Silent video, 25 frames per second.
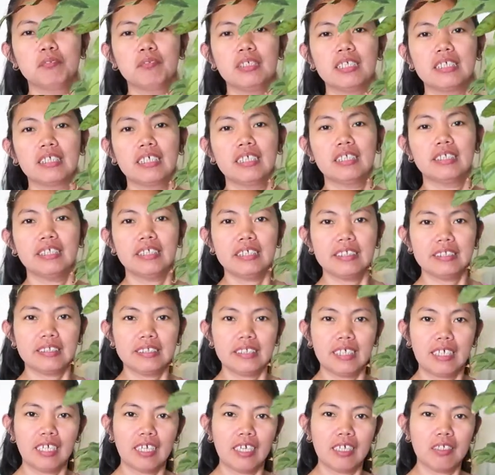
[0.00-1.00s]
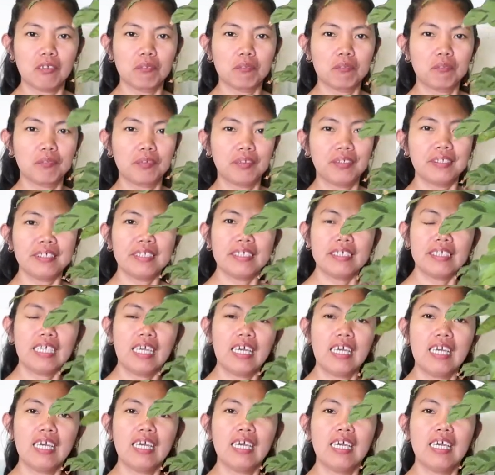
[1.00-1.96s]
my Calathea albertii